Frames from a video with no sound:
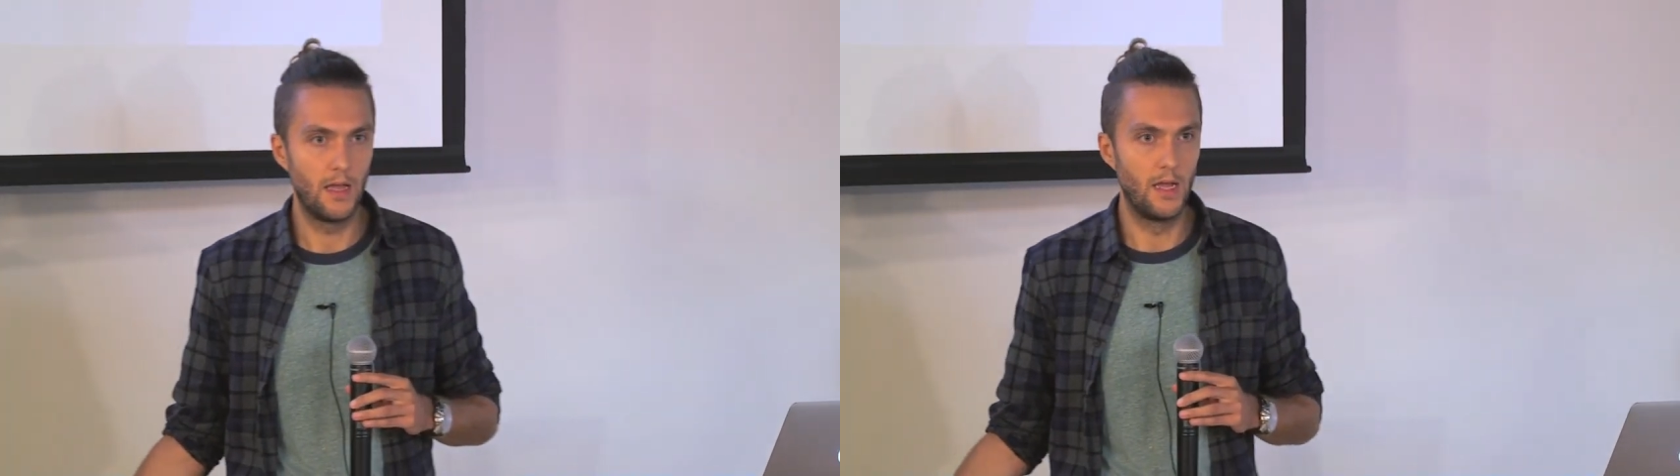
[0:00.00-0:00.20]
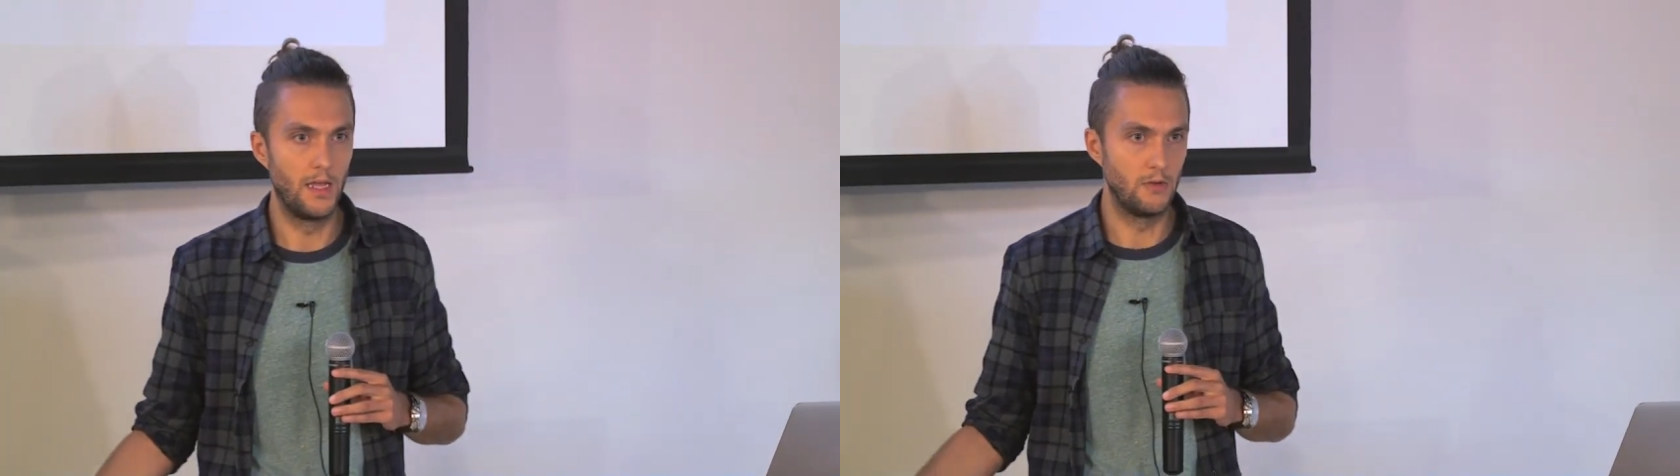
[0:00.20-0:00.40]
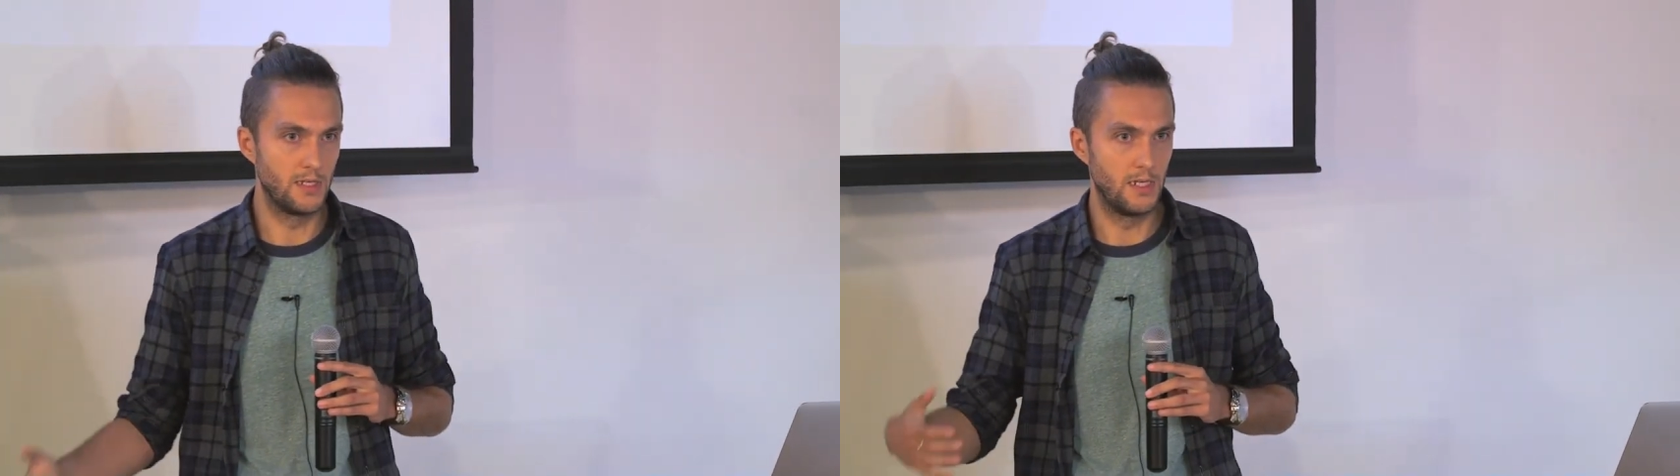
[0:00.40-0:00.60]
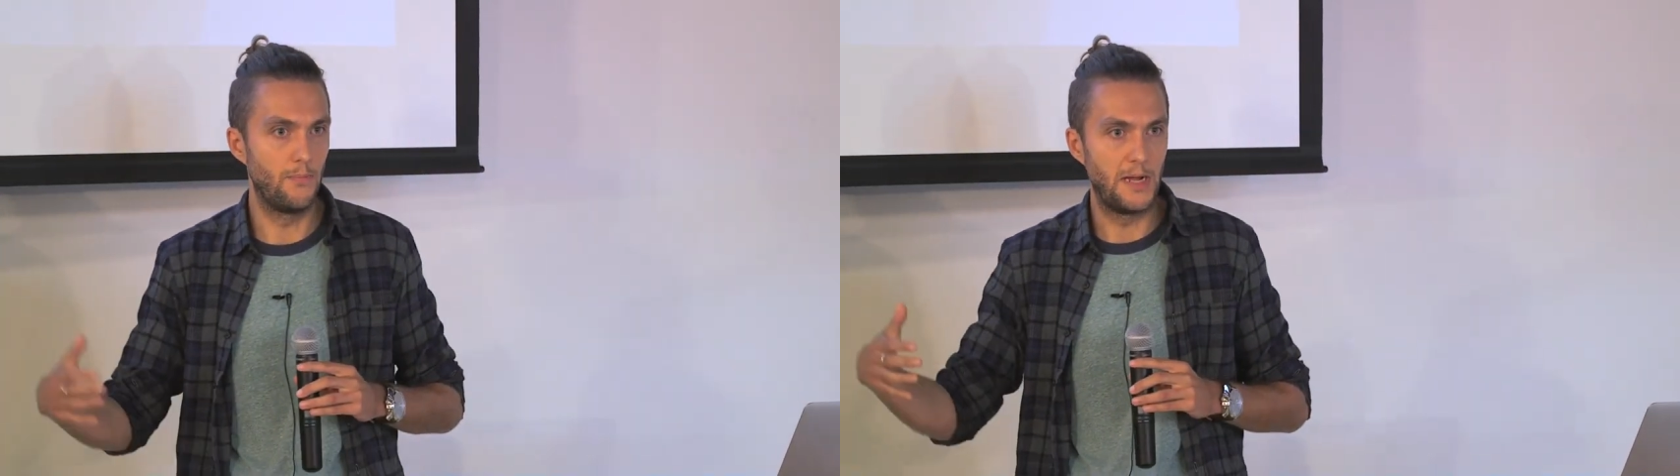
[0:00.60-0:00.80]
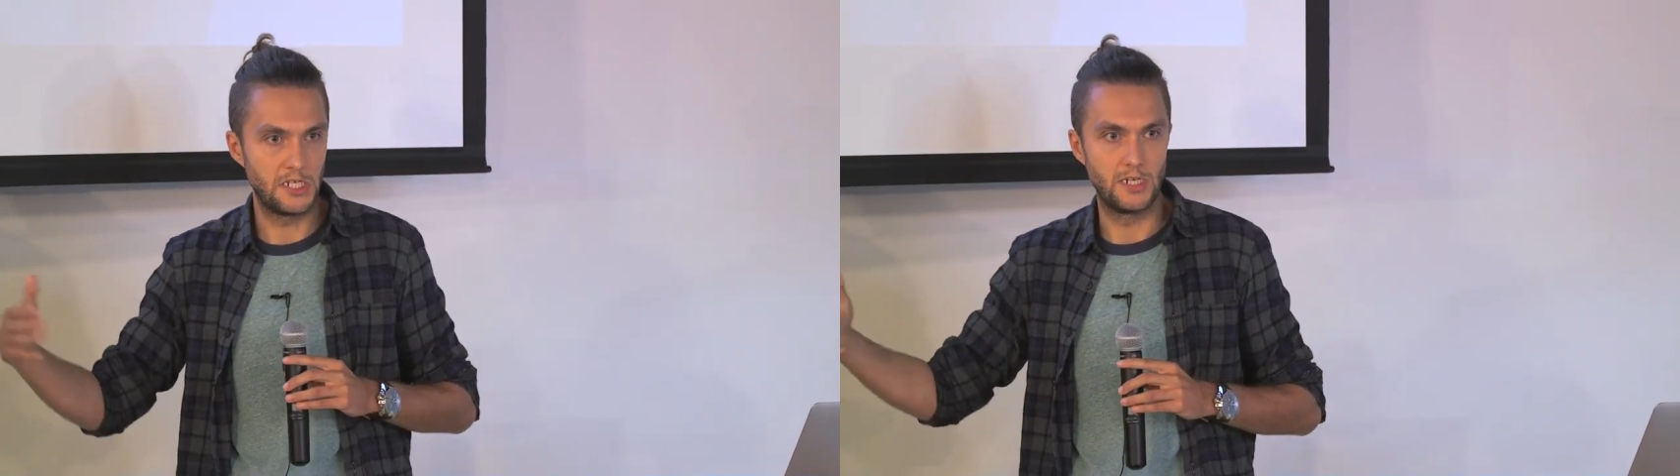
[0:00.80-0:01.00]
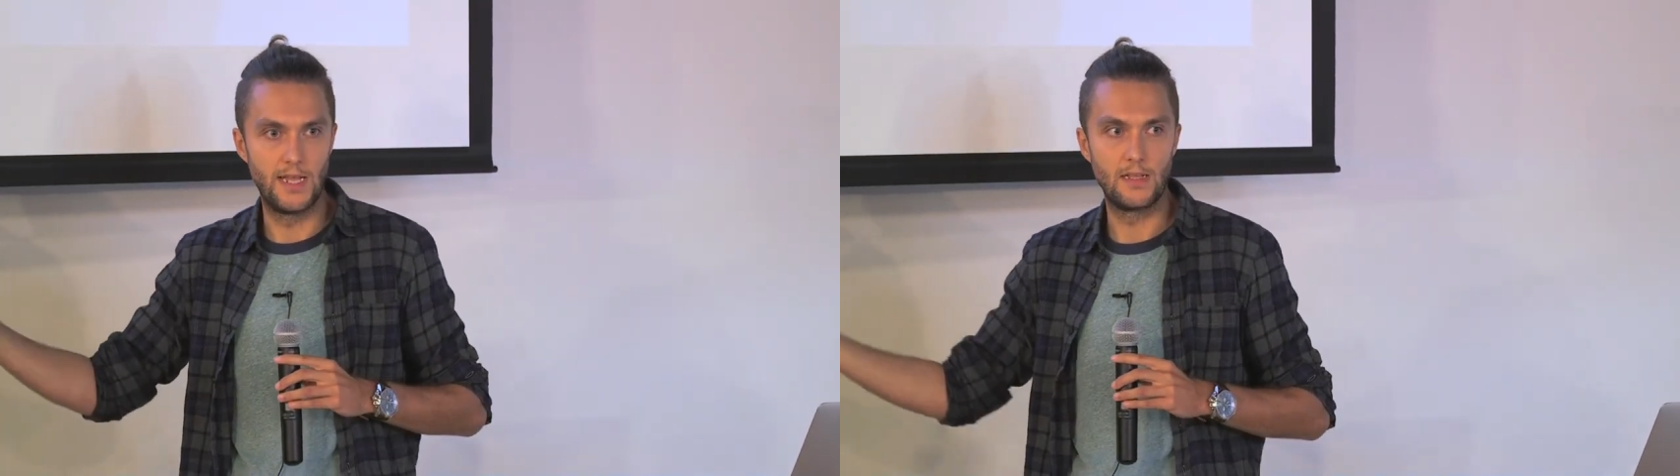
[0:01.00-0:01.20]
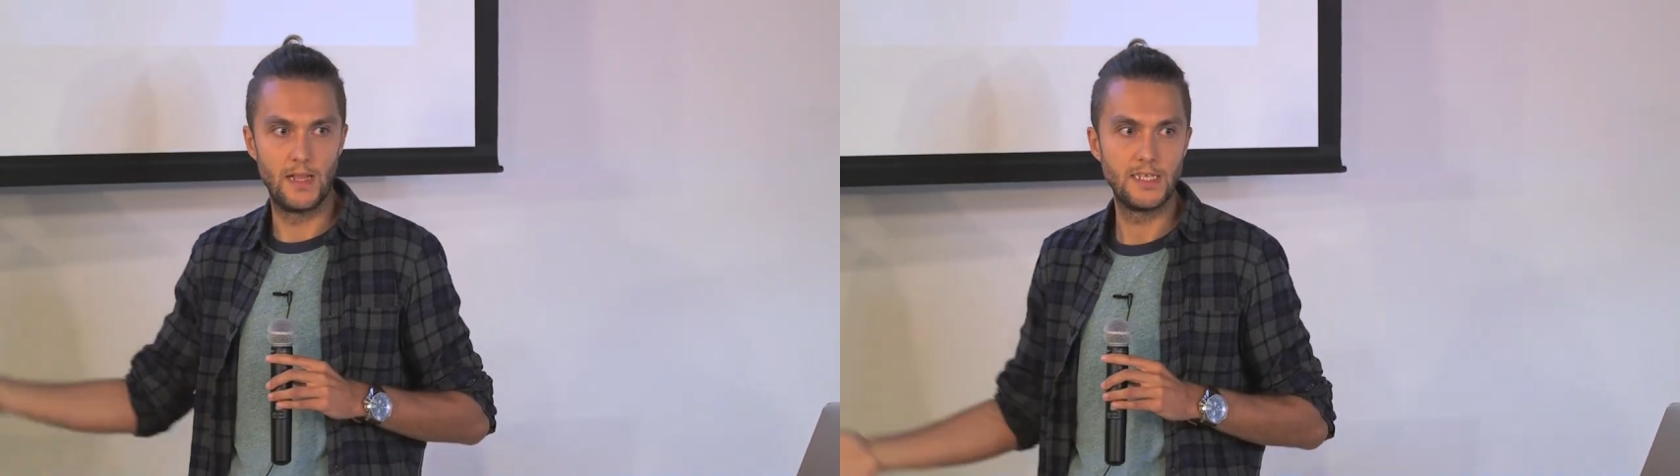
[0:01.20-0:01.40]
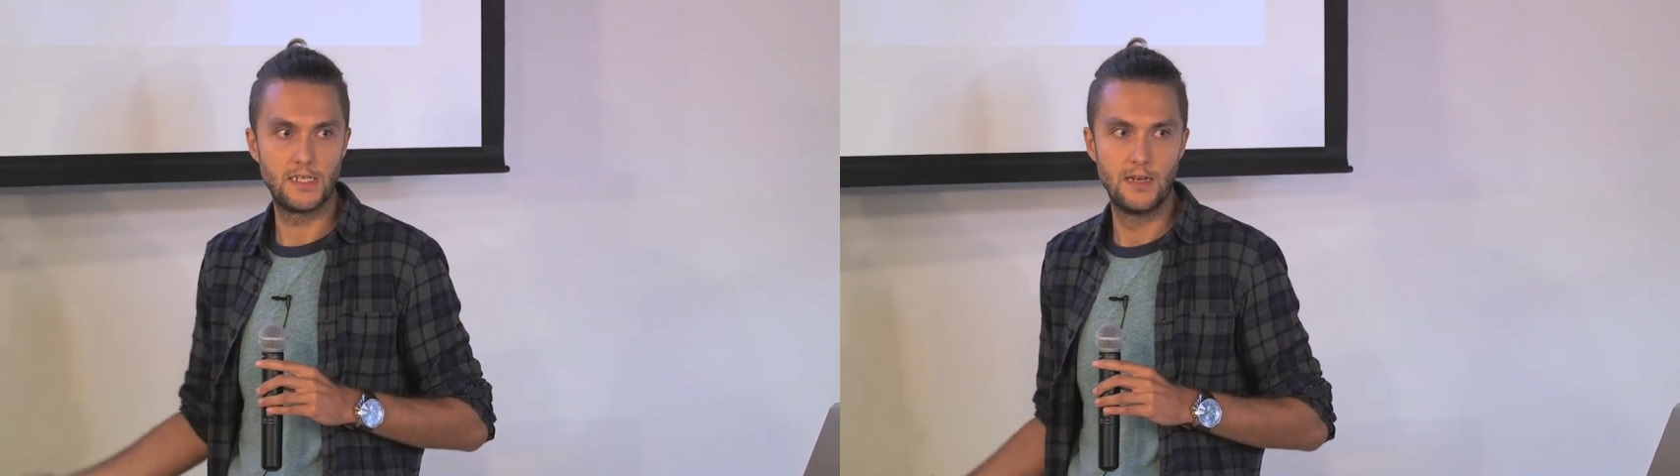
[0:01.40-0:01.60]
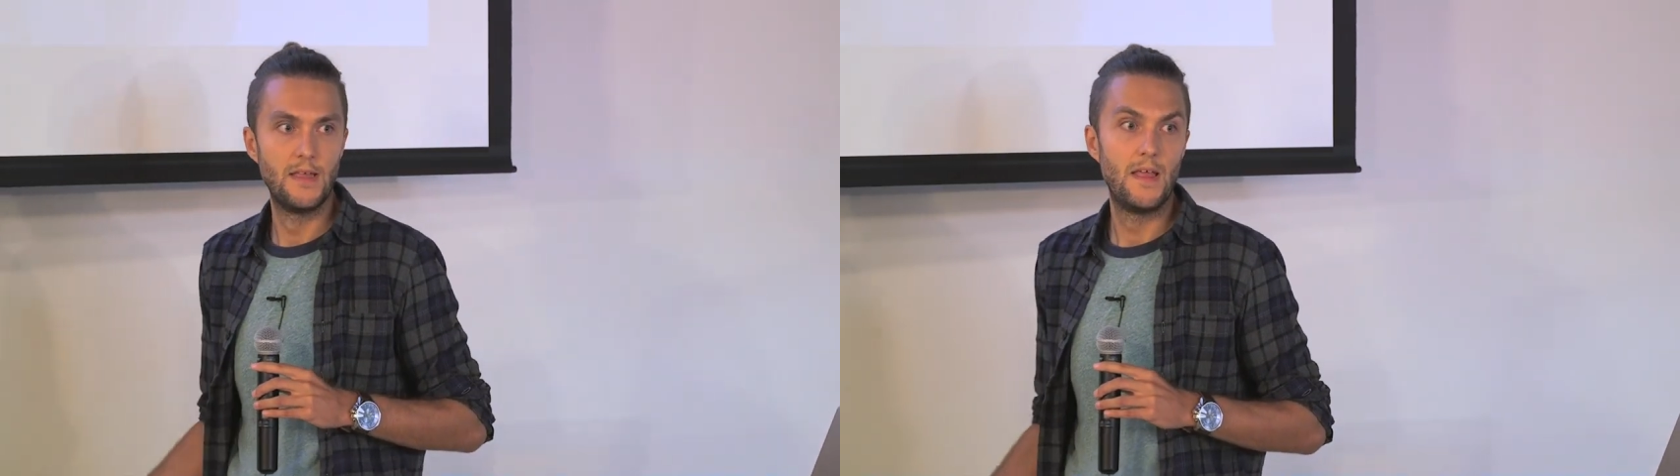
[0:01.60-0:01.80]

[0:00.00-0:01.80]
uh, using Apache Ignite cluster,